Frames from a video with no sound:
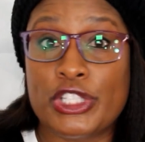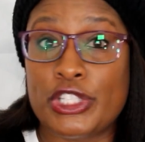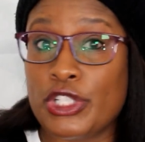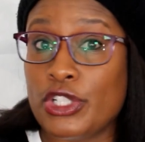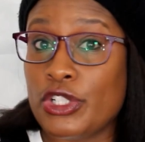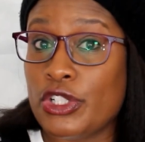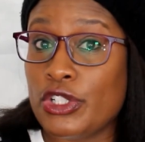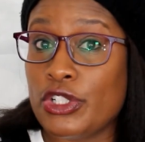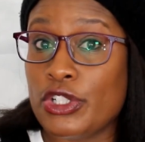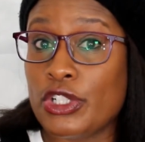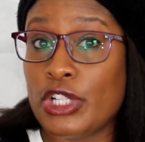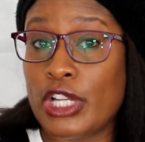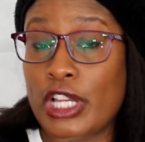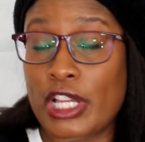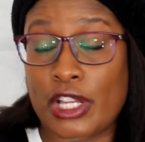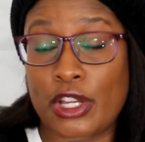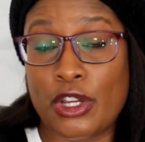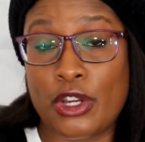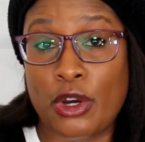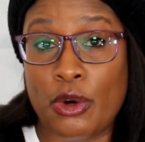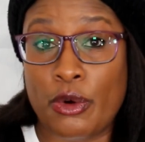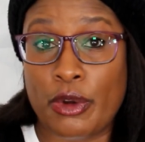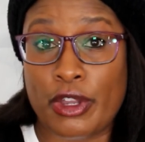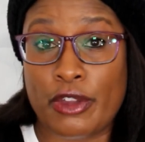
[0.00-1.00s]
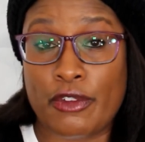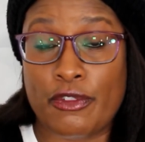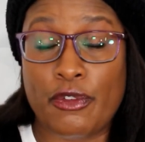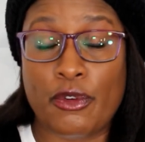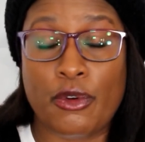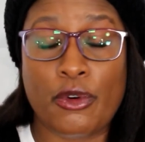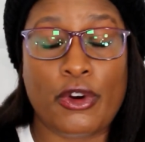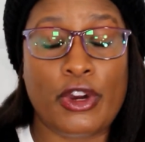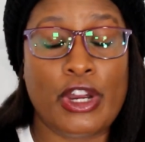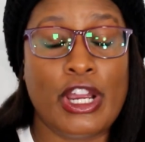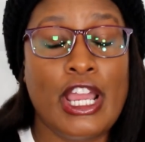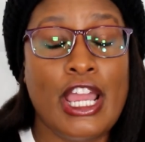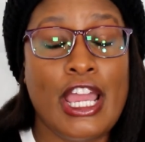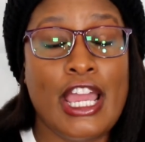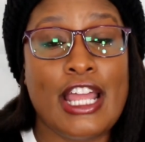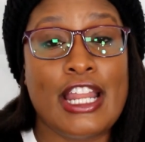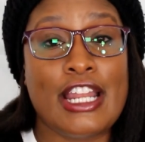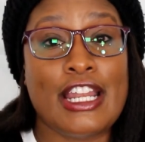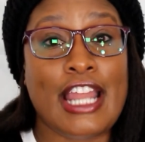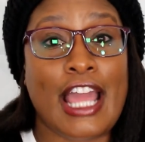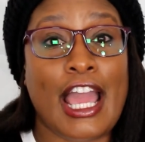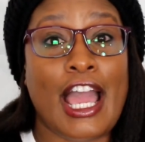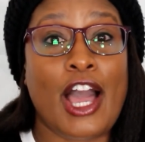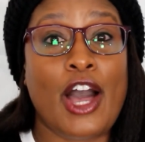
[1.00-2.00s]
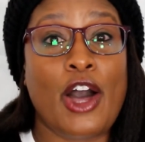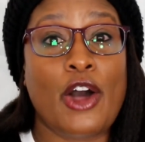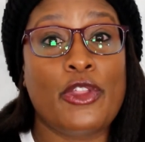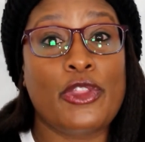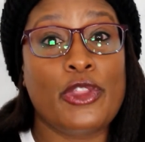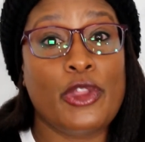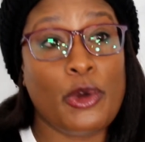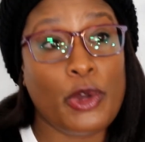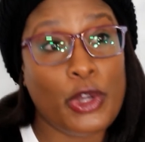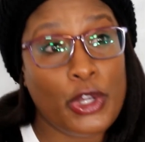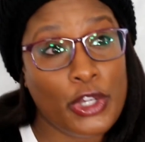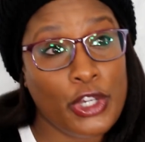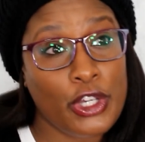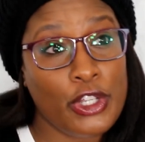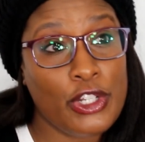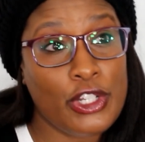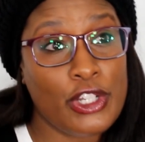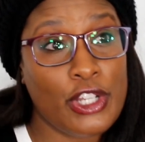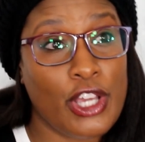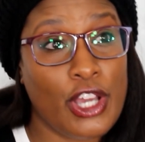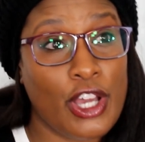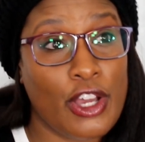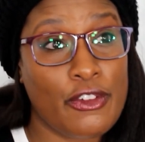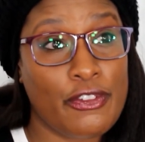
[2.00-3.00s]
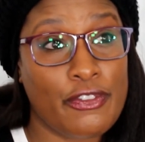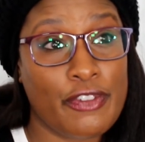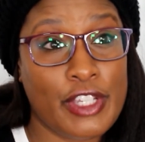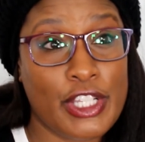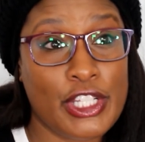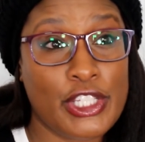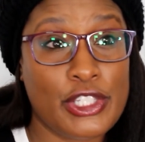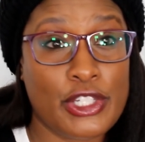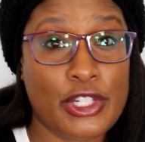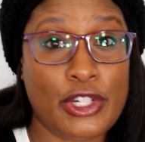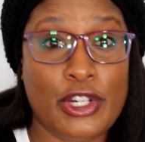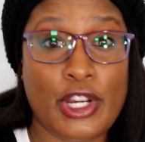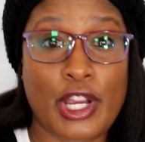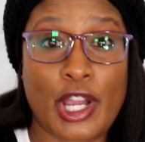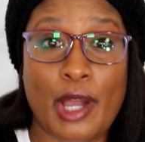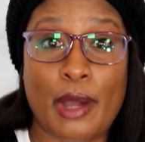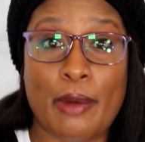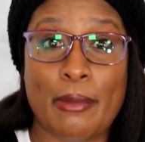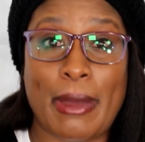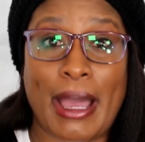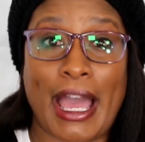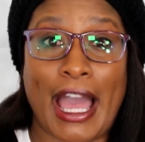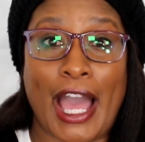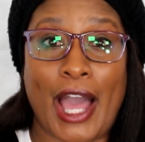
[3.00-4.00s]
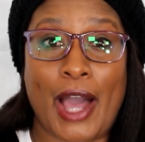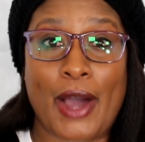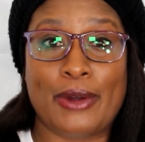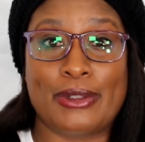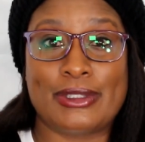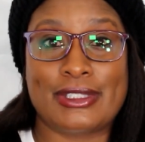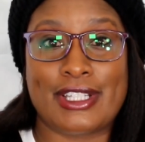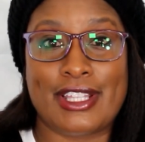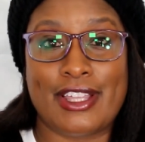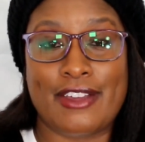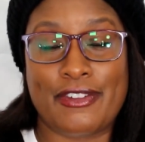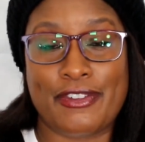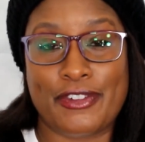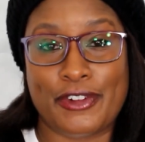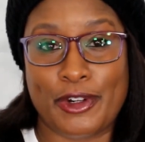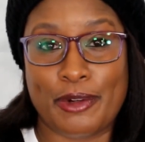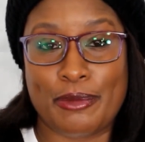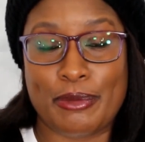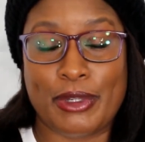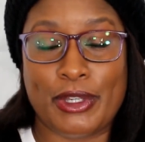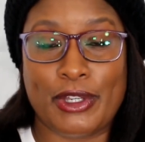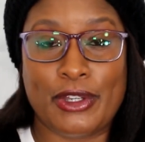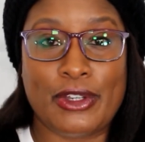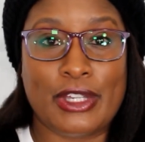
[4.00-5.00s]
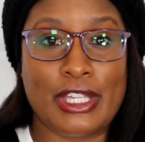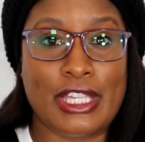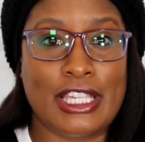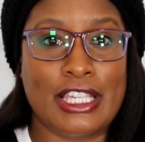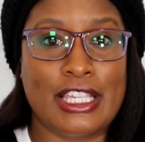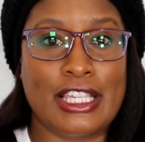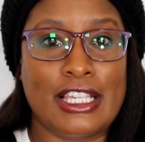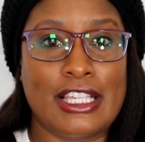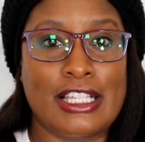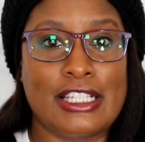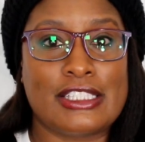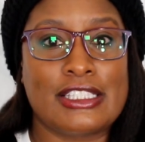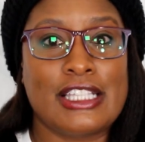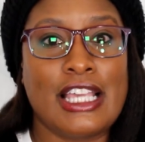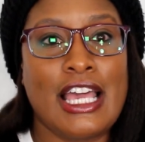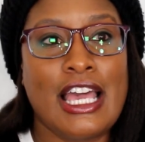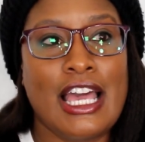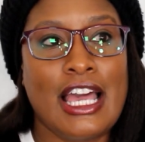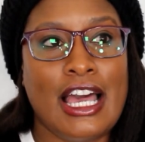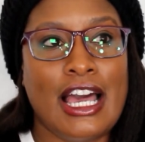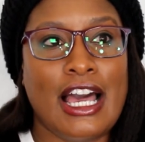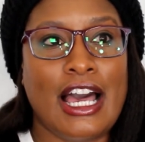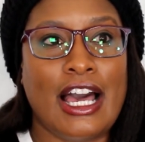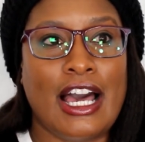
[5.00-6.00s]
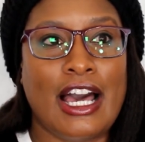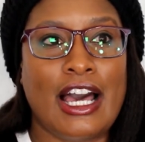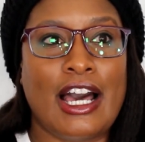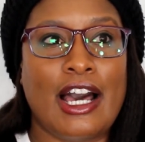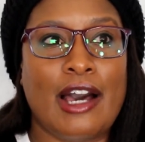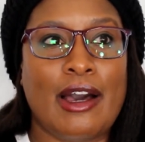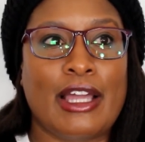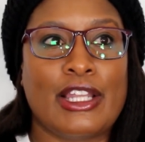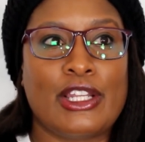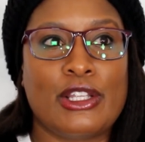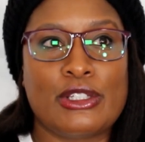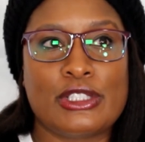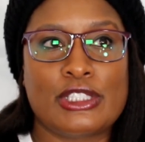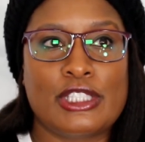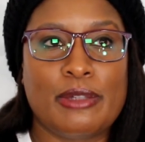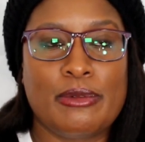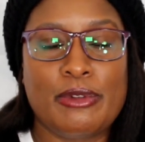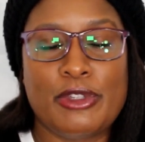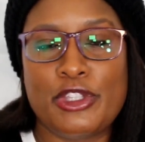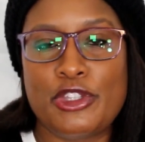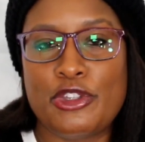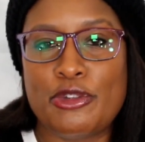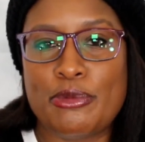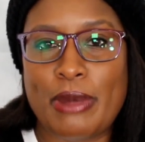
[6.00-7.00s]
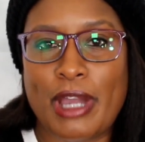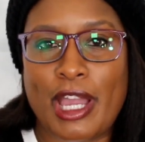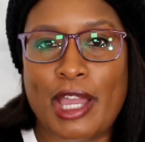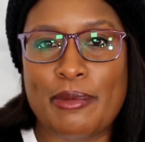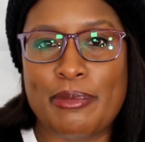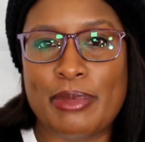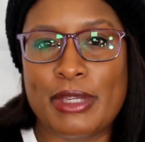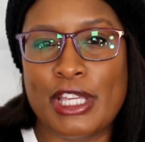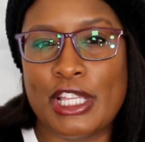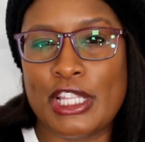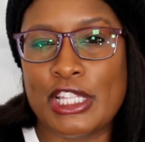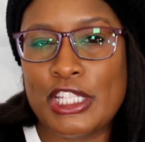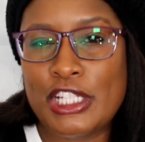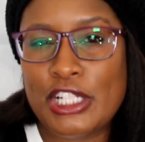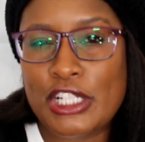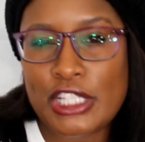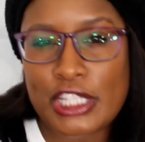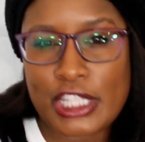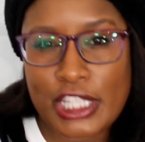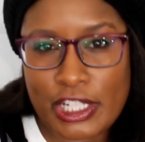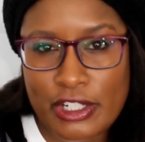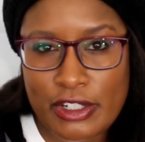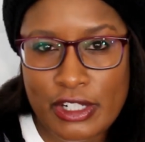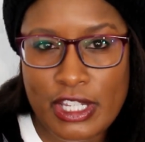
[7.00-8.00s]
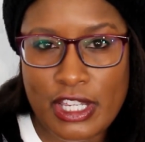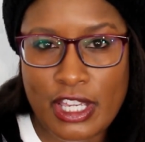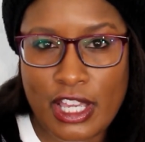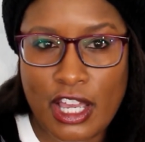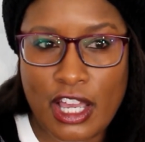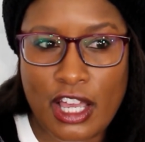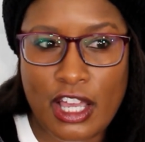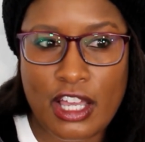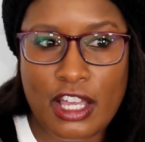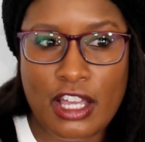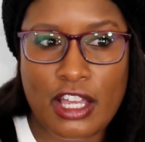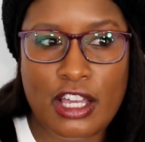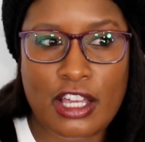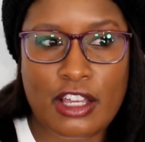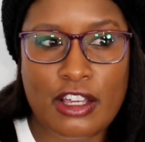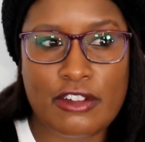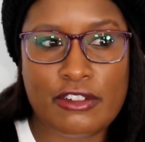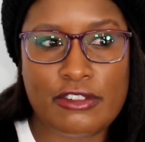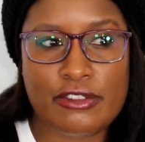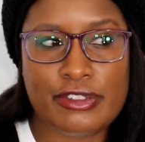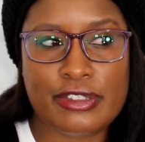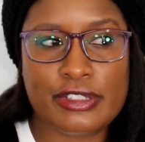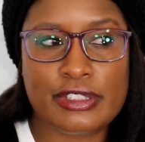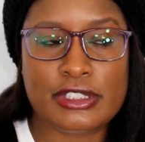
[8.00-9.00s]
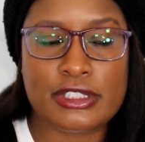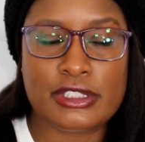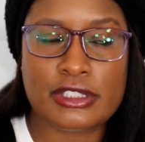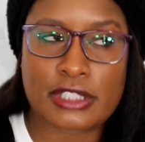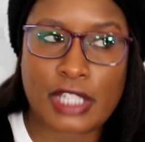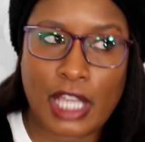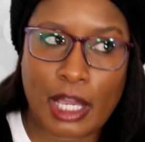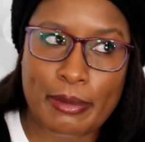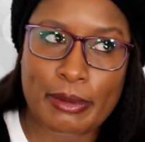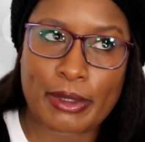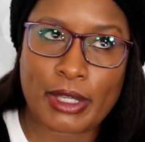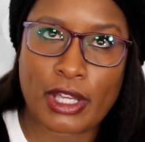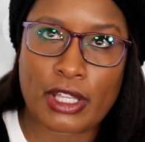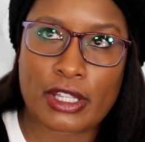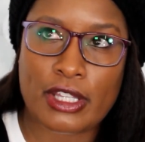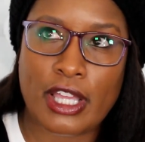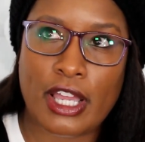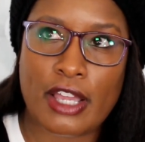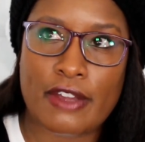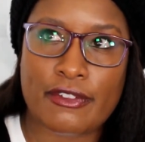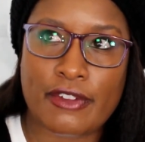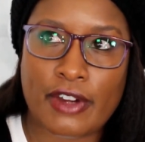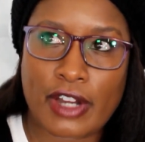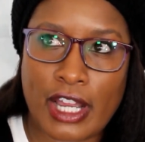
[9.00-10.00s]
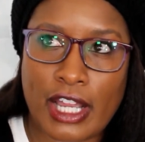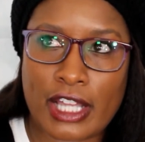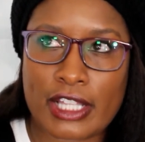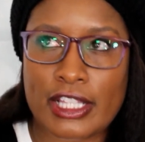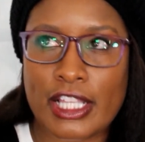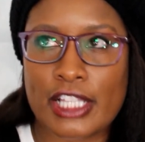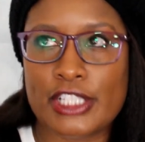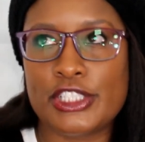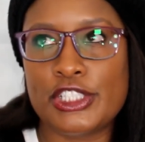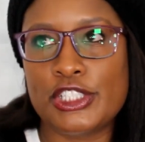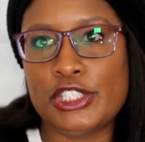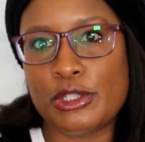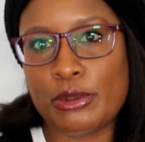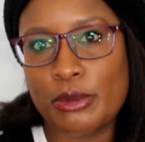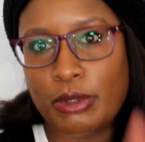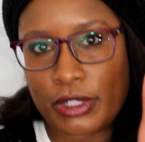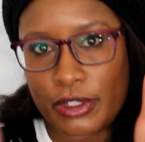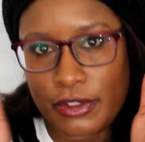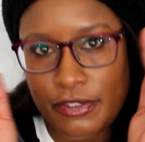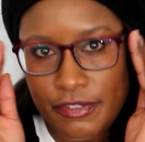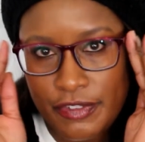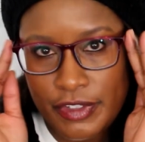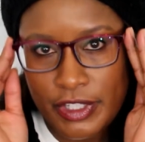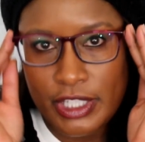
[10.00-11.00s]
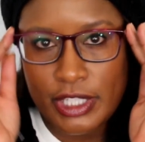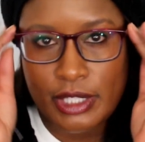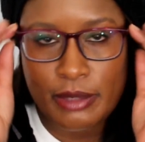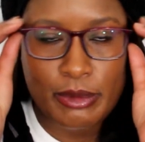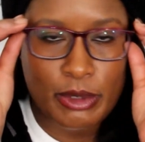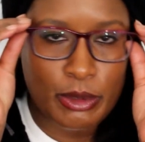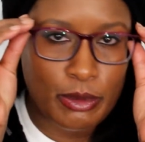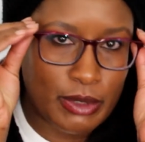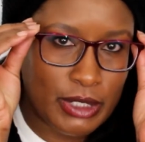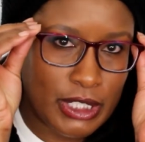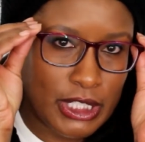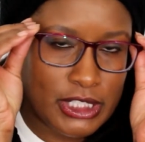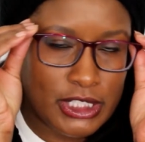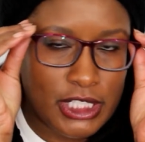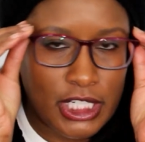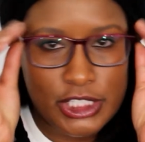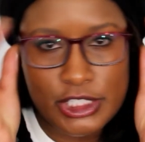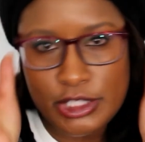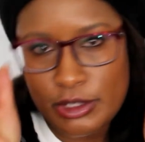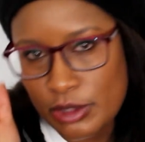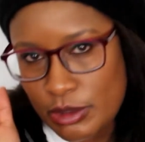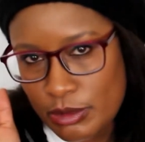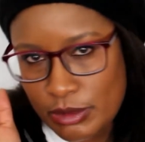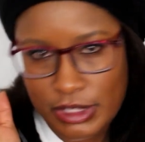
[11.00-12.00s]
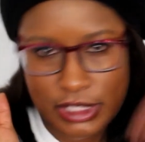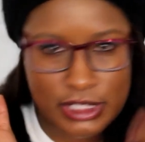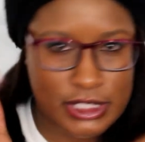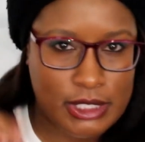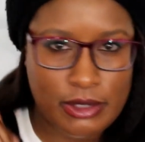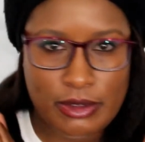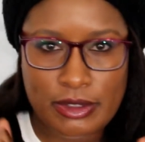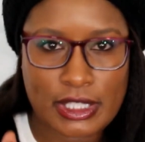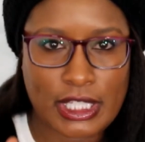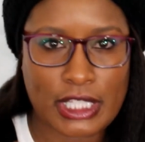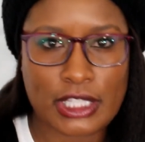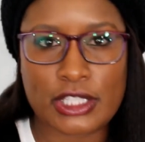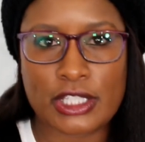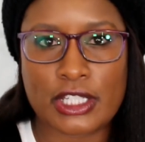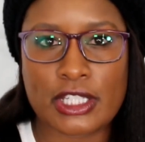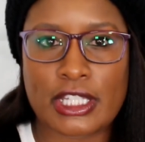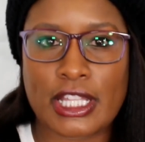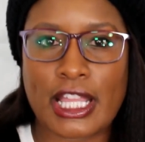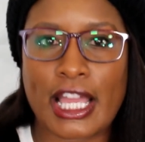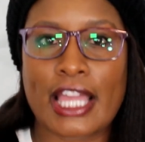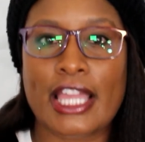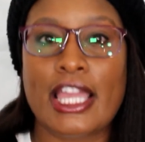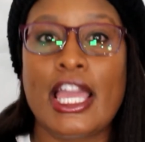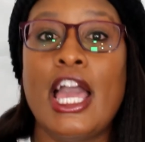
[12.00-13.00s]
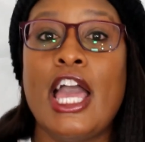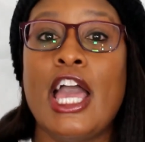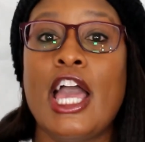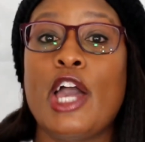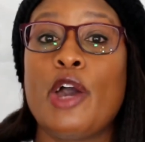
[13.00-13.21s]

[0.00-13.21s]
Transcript: you're going for. Now, the good feature about Firmoo is, I know some of you might be a little leery of shopping online for eyeglasses. You want to feel them, you want to touch them, you want to see what they look like.